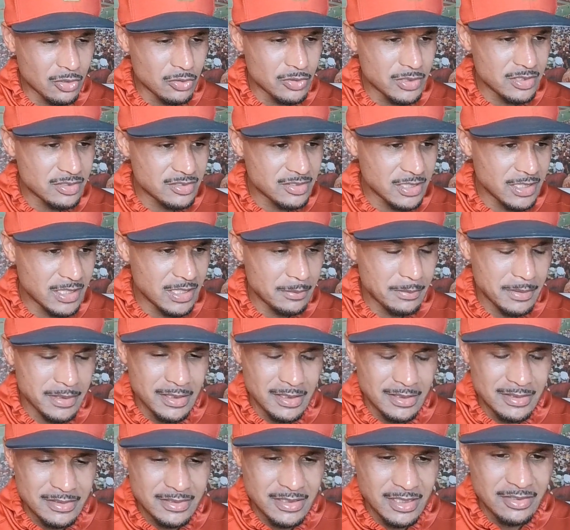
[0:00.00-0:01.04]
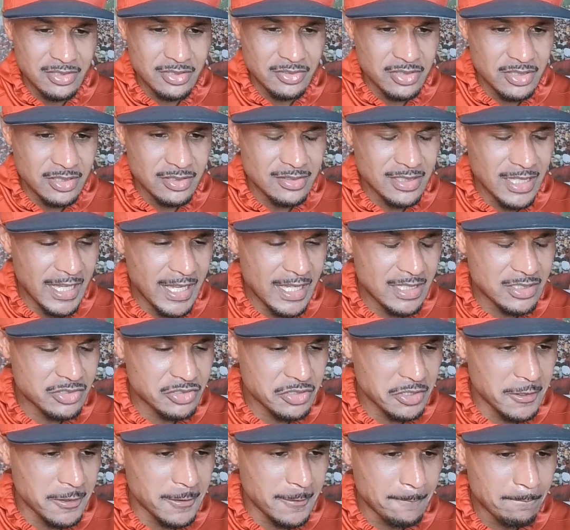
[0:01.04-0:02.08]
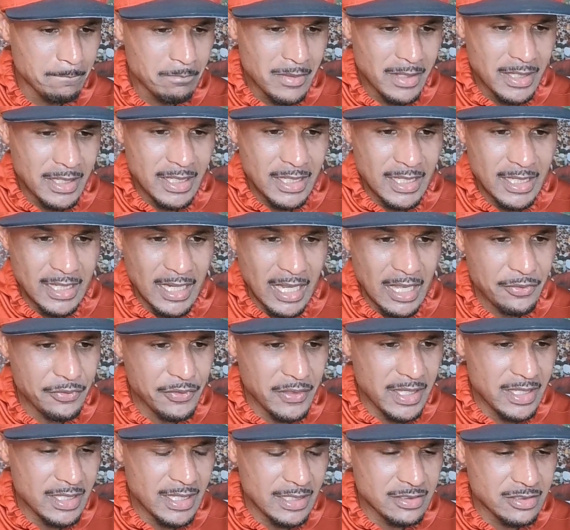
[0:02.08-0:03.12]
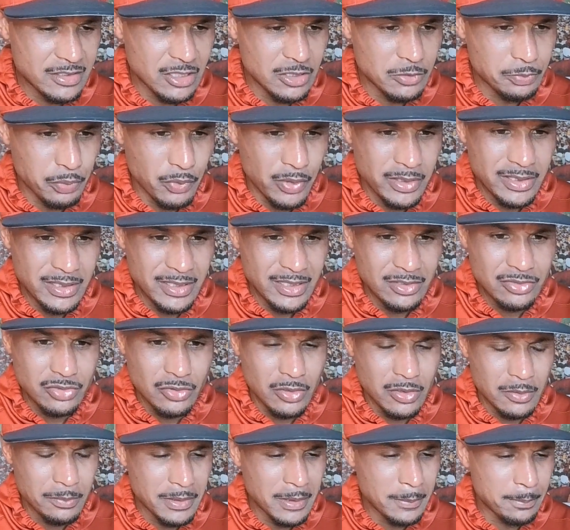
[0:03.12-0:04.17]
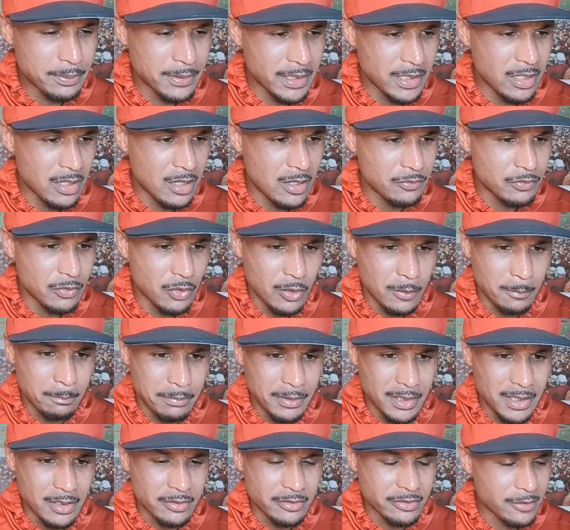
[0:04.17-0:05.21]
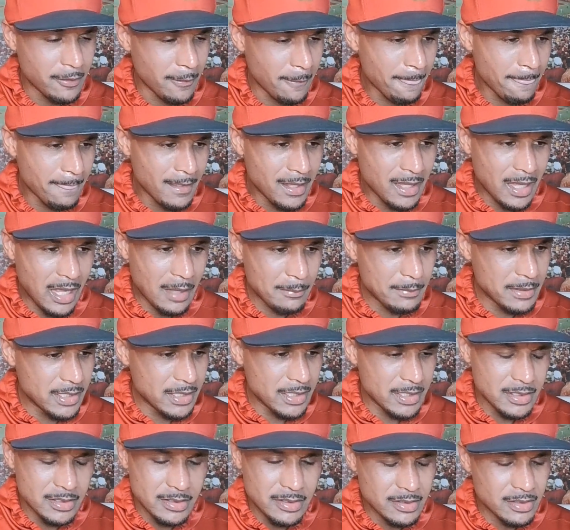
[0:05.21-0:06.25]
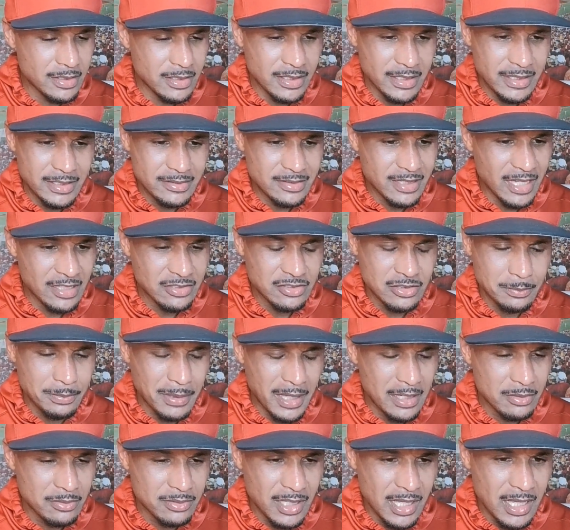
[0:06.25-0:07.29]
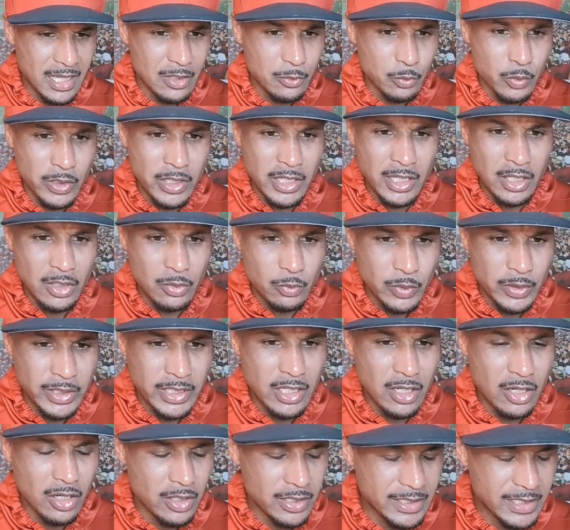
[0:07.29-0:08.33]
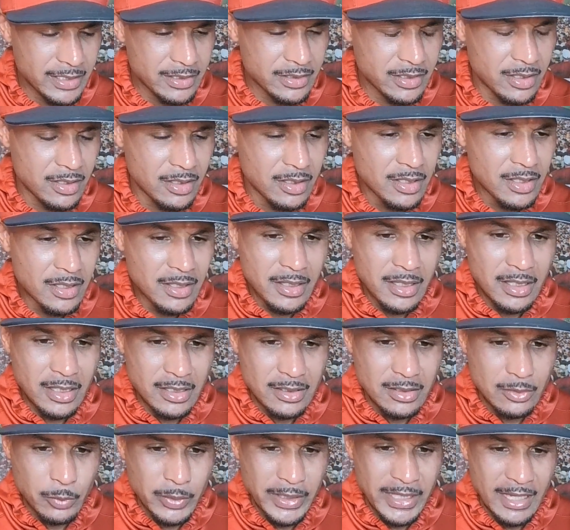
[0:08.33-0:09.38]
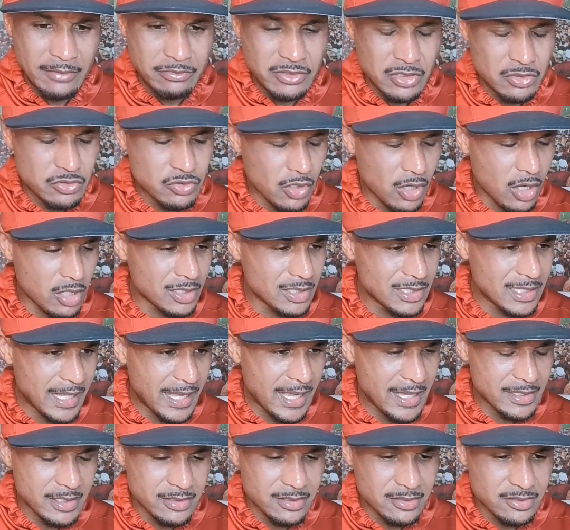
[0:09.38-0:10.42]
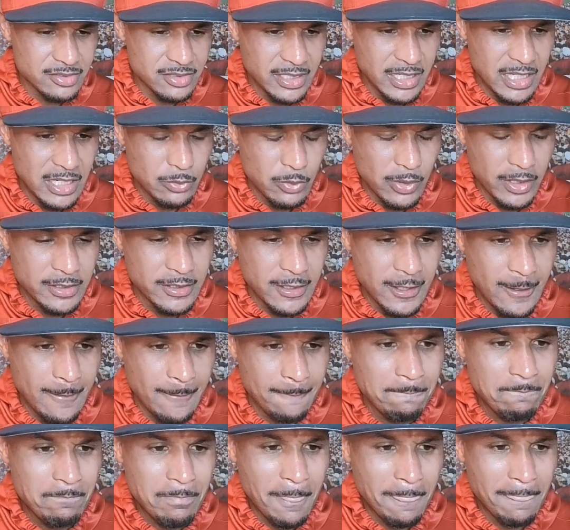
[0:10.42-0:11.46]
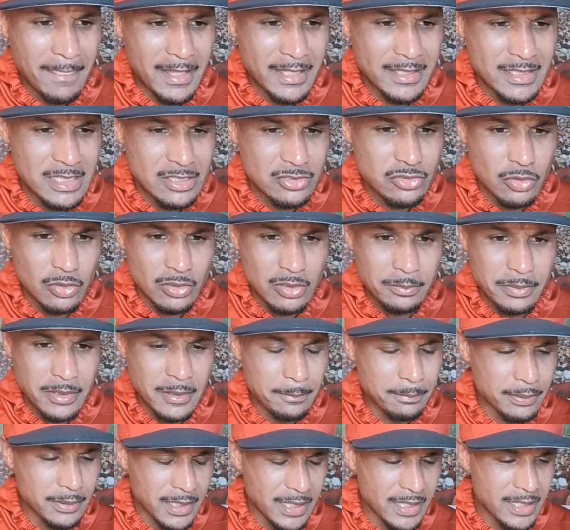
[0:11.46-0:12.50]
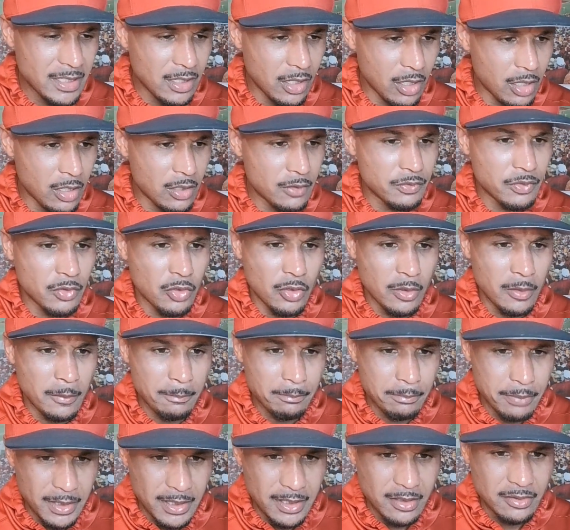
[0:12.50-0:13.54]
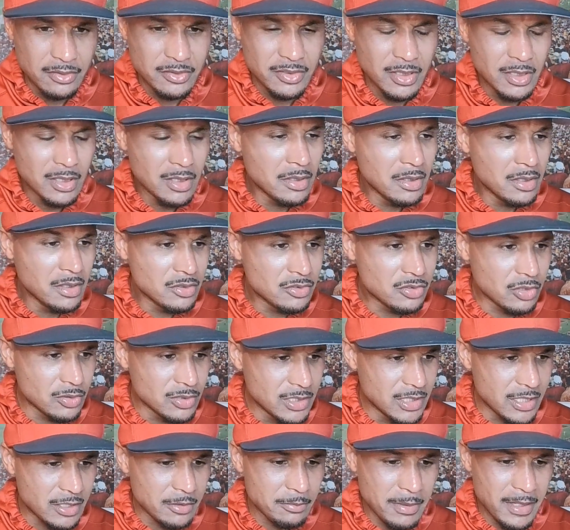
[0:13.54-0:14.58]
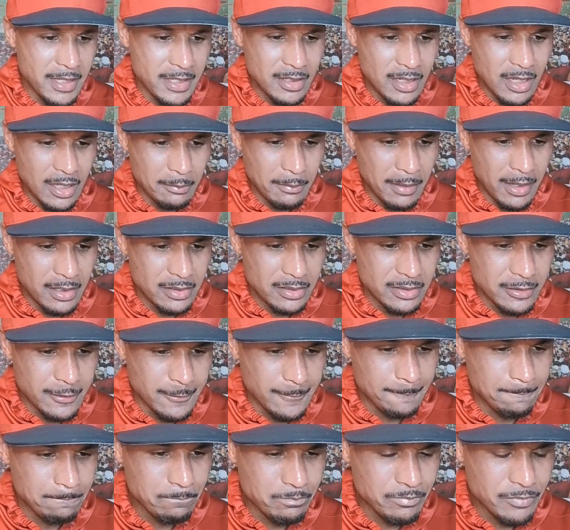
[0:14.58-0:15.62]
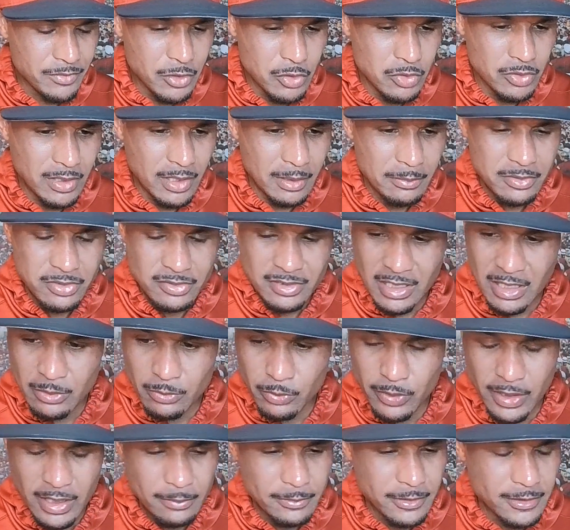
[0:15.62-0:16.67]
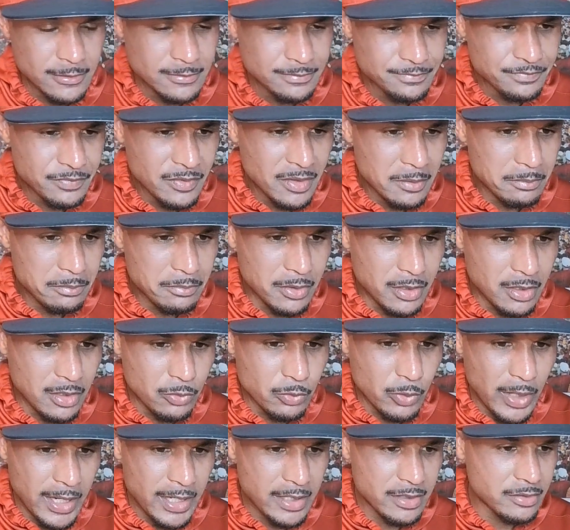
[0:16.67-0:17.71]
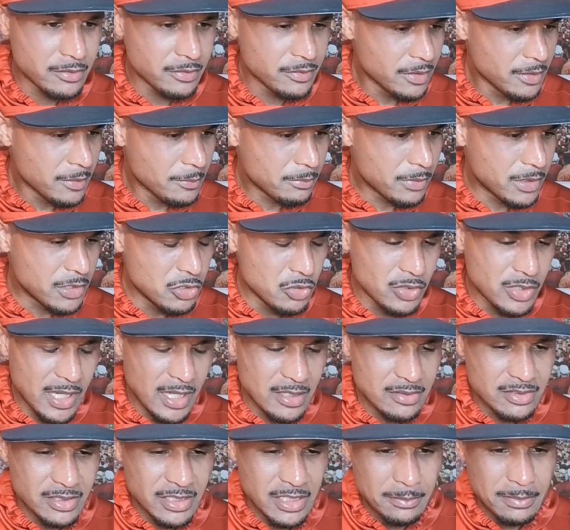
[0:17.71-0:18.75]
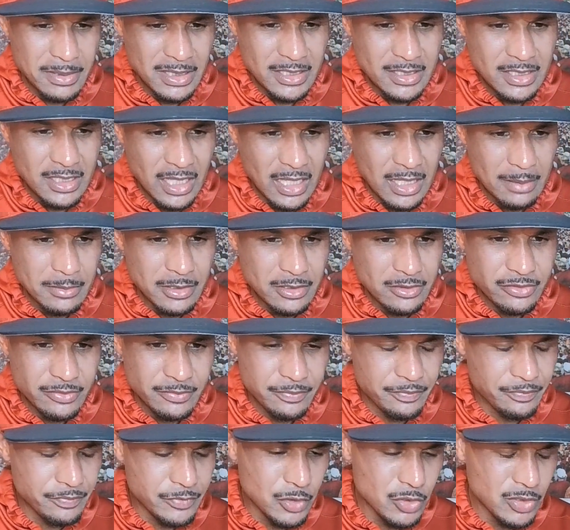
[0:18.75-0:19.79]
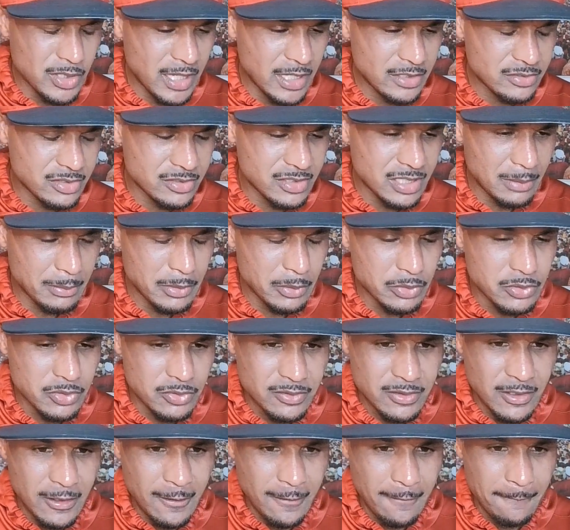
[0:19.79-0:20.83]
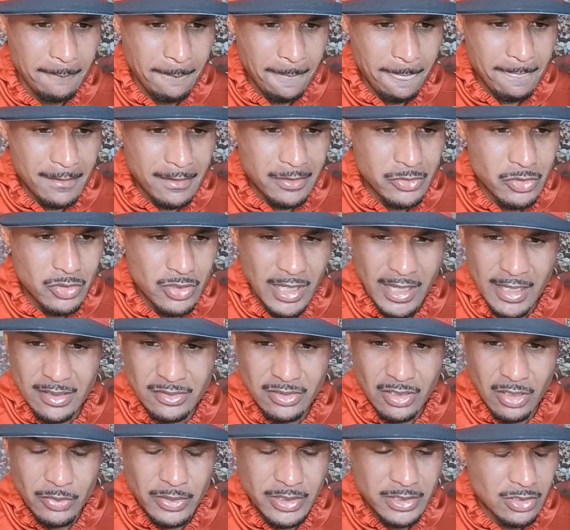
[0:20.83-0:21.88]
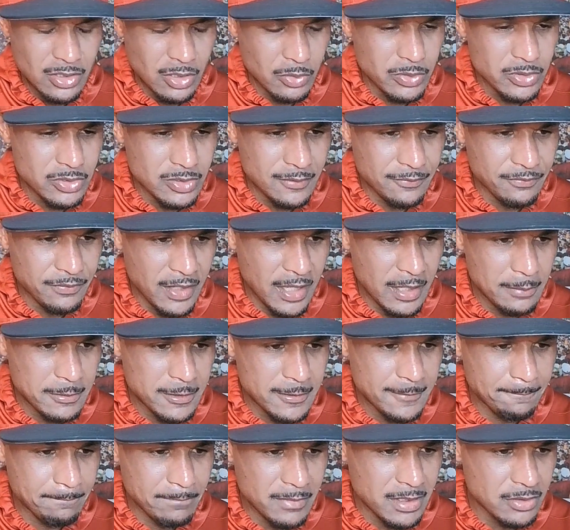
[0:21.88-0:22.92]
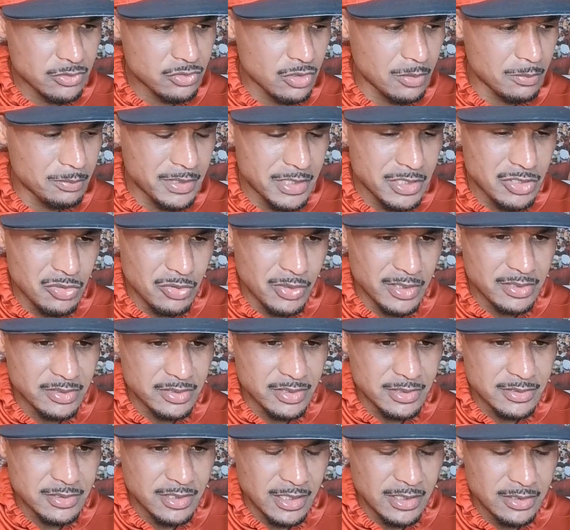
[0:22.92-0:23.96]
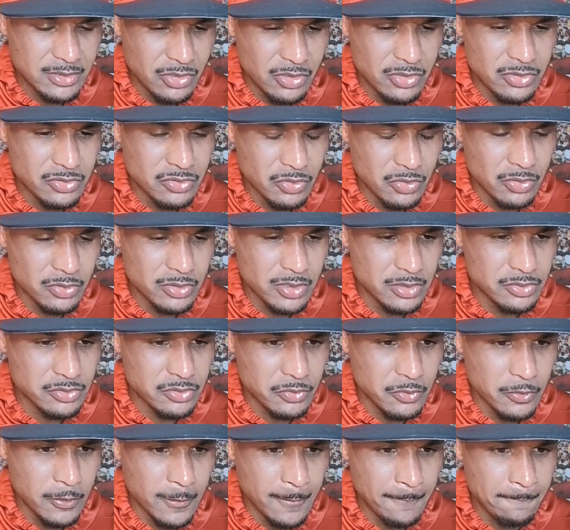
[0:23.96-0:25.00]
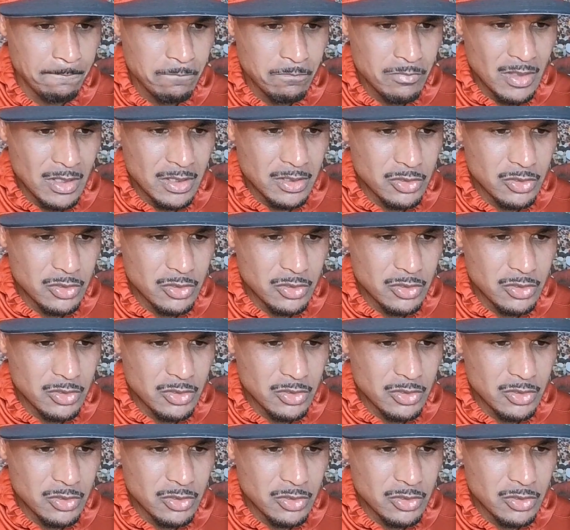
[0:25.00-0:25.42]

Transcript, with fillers: is on this team, and this is his last year. And I think at this point, it's going to be playoff or bust. I mean, that's the bottom line. We're we are in a uh, we have to draw the line in the sand right now, and it's going to be playoff or bust. So look, man, I'm out of here. You, I'm gonna stop rambling, but ranting. But you guys can hit me in the comments. You guys can tell me what you think. You guys already know where you can find me. It's gonna be USCJ32 on Instagram,